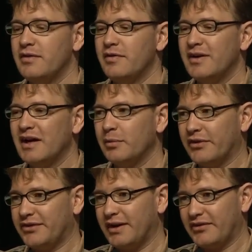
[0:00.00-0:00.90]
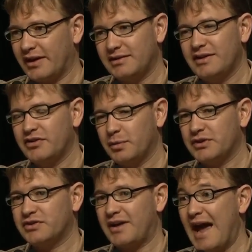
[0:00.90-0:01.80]
the network states actually
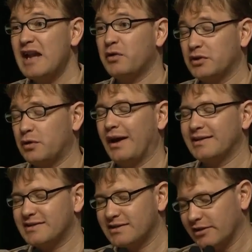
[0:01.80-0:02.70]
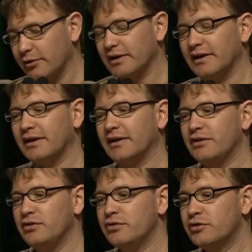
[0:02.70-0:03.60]
can switch quite slowly.
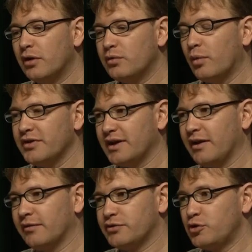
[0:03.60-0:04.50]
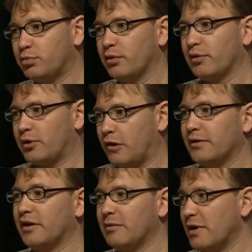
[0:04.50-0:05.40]
You don't want to have super
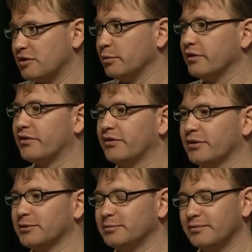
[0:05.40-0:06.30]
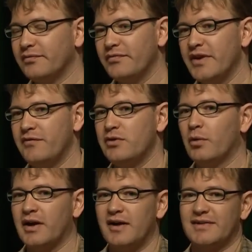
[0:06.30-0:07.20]
autocorrelated measurements. So if you
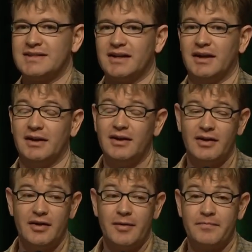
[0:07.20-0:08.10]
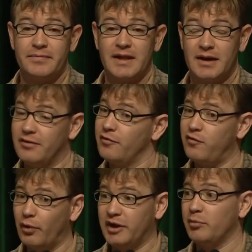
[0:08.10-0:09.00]
want to have, let's say,
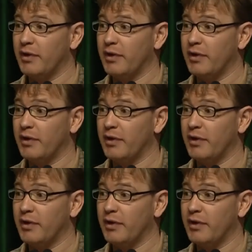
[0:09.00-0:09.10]
40